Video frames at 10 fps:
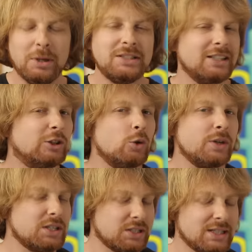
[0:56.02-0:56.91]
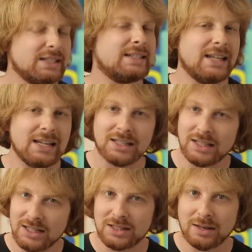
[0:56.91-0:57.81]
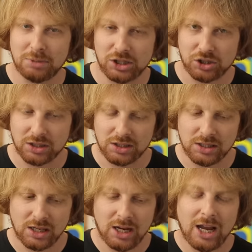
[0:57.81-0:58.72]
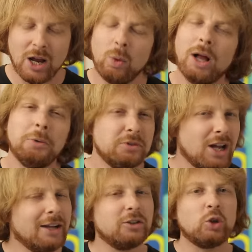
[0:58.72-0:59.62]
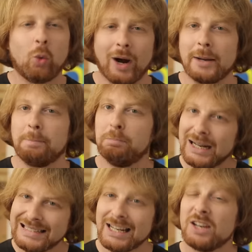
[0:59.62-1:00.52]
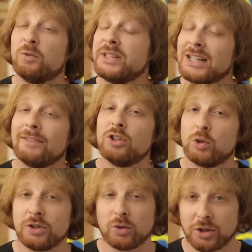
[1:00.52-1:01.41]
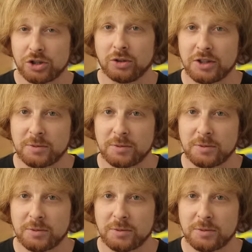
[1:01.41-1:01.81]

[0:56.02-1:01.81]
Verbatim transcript: But did Lucas succeed in his ambitions? Well, not quite, but if we dive into his original